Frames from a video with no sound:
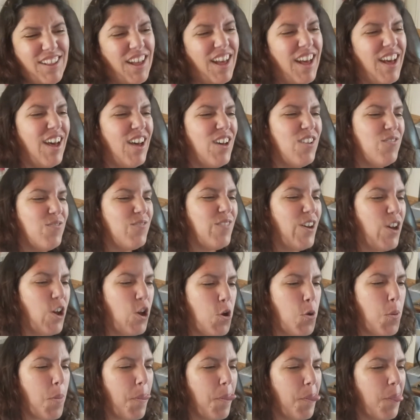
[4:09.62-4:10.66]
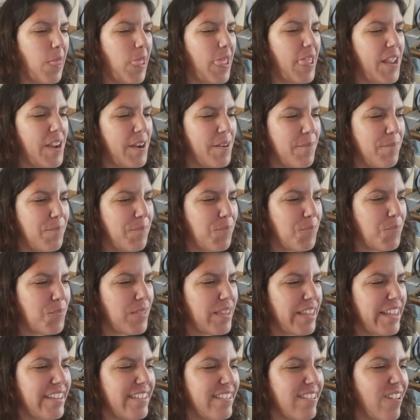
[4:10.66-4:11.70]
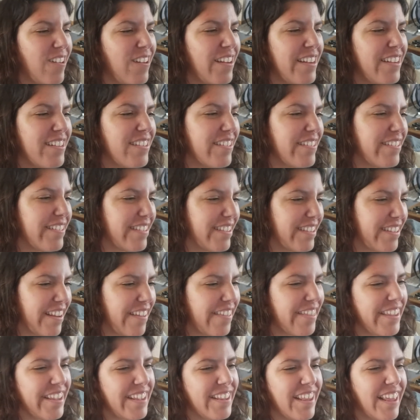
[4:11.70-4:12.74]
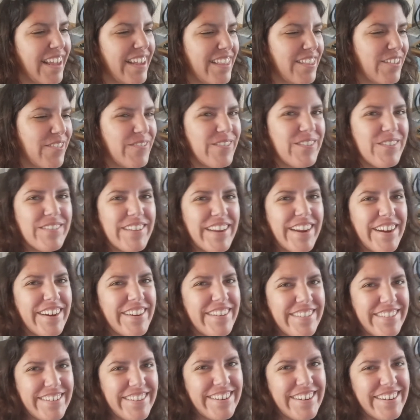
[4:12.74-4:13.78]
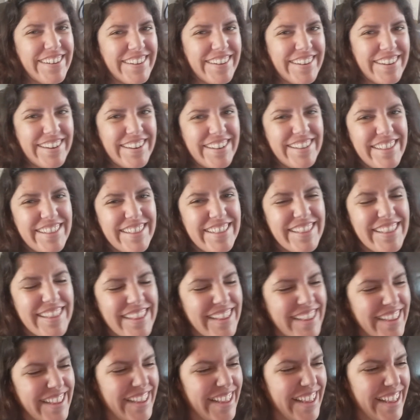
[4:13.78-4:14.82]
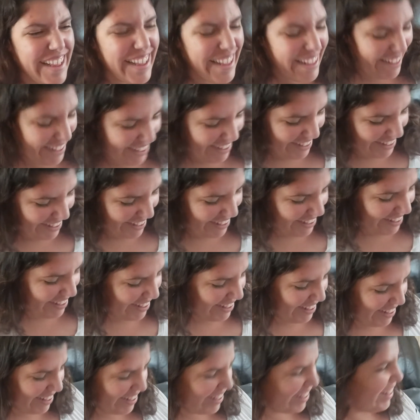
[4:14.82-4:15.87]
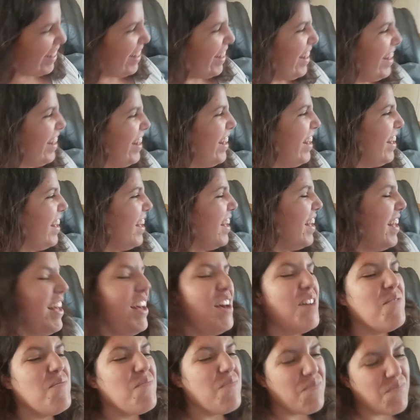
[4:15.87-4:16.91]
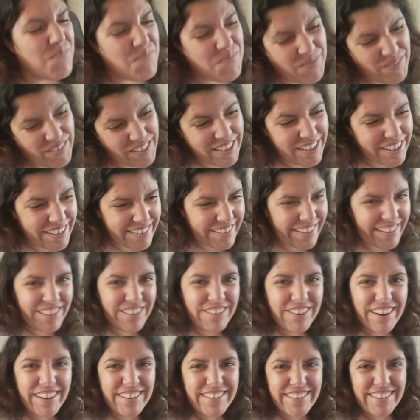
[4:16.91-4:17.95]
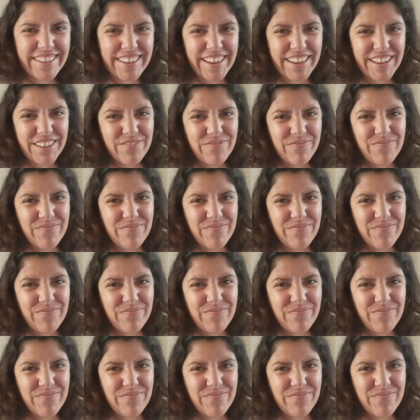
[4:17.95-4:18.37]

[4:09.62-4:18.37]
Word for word: Well, Sonic looks nothing like the real character. Okay. It looks interesting.